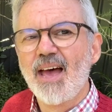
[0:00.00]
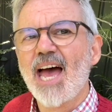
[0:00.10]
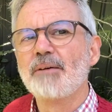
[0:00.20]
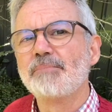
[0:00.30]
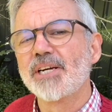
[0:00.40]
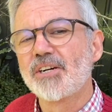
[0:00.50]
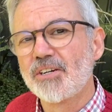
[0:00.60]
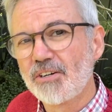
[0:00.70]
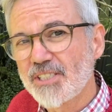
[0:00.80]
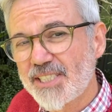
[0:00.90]
And
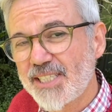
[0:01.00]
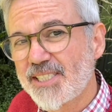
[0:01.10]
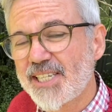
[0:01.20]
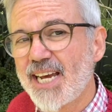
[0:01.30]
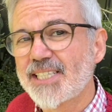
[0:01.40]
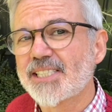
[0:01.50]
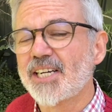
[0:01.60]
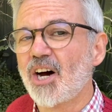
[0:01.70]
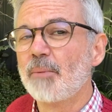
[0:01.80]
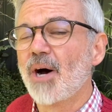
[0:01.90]
because this takes
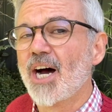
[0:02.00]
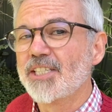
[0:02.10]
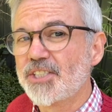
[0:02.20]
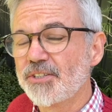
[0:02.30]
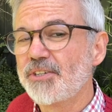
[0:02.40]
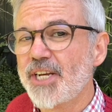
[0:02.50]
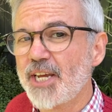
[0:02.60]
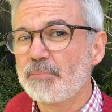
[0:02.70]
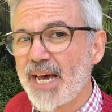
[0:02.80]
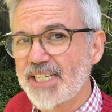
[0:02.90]
time, I do
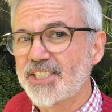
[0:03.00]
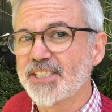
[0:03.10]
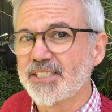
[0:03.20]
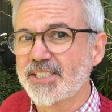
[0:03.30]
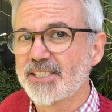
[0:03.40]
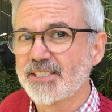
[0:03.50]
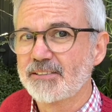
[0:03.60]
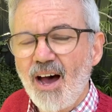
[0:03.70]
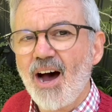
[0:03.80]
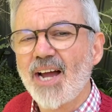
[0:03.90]
need patience.
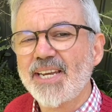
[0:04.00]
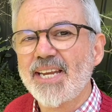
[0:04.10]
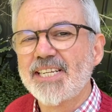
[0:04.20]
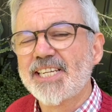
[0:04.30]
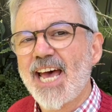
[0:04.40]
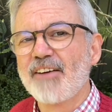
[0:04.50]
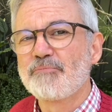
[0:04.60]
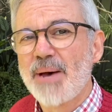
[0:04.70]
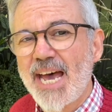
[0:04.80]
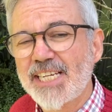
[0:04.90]
I need to have
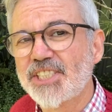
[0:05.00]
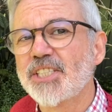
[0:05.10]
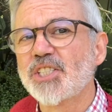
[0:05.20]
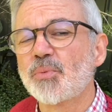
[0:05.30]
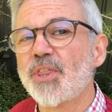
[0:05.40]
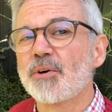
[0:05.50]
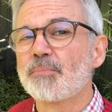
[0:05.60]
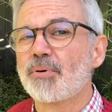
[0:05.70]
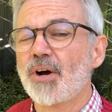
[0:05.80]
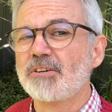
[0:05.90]
patience with a
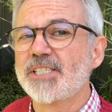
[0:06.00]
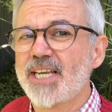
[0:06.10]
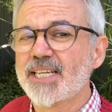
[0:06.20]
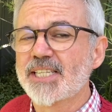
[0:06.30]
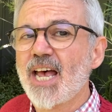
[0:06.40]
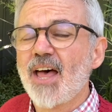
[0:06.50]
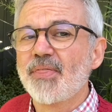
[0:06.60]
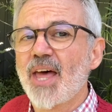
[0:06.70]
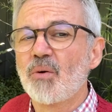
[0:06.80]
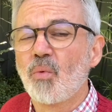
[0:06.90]
process
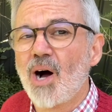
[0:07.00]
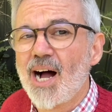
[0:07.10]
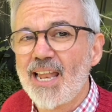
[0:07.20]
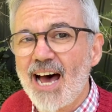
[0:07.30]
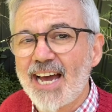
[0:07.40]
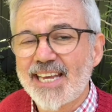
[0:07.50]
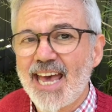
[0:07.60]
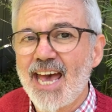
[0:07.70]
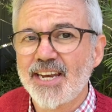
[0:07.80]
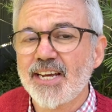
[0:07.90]
that, while I
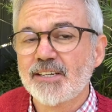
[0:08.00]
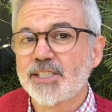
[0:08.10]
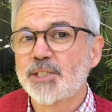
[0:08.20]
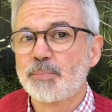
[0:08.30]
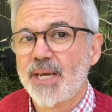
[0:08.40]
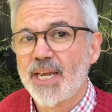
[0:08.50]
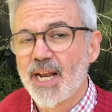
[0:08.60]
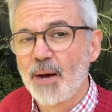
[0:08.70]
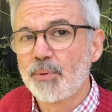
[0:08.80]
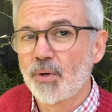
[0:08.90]
can speed
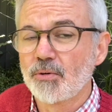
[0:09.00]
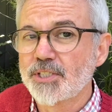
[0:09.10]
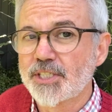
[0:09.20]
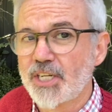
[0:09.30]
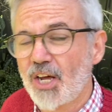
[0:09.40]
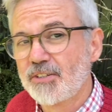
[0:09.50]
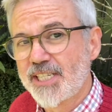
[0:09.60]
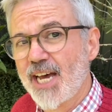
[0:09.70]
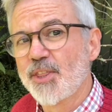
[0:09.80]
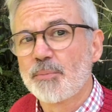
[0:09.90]
up or slow
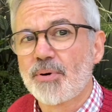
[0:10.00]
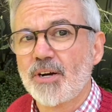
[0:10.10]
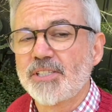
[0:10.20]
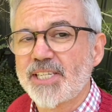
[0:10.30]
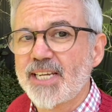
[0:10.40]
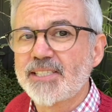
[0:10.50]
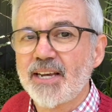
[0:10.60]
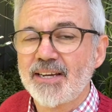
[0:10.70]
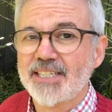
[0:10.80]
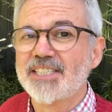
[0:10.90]
down the process
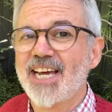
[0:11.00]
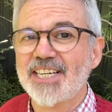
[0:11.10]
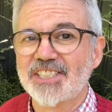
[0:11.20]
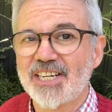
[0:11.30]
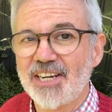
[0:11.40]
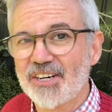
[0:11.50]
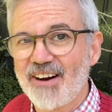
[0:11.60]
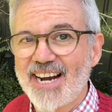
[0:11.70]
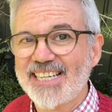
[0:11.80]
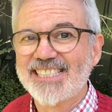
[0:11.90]
intentionally or
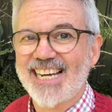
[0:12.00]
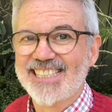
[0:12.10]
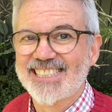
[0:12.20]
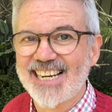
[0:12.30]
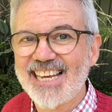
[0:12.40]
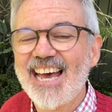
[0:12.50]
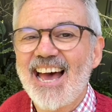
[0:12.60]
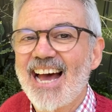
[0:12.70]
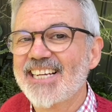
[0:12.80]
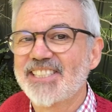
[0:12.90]
unintentionally
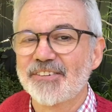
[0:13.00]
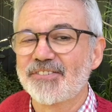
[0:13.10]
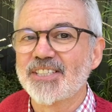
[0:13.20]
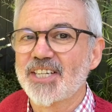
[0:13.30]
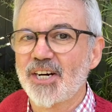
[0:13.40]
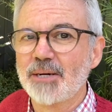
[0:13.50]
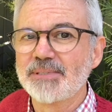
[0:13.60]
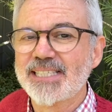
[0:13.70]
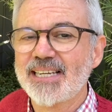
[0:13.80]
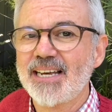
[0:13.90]
at different times,